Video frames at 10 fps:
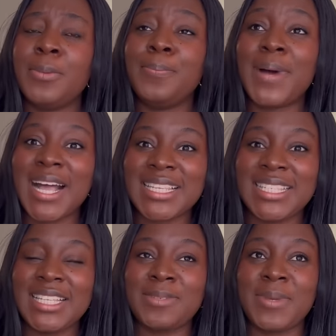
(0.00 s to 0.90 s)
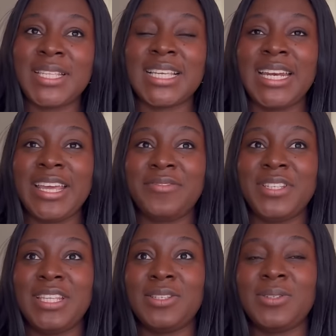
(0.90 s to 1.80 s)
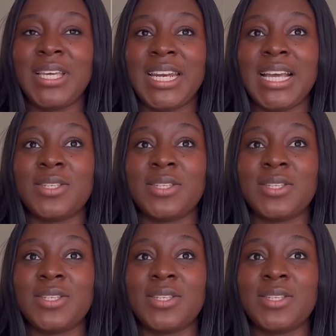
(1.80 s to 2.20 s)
bank statements and everything together.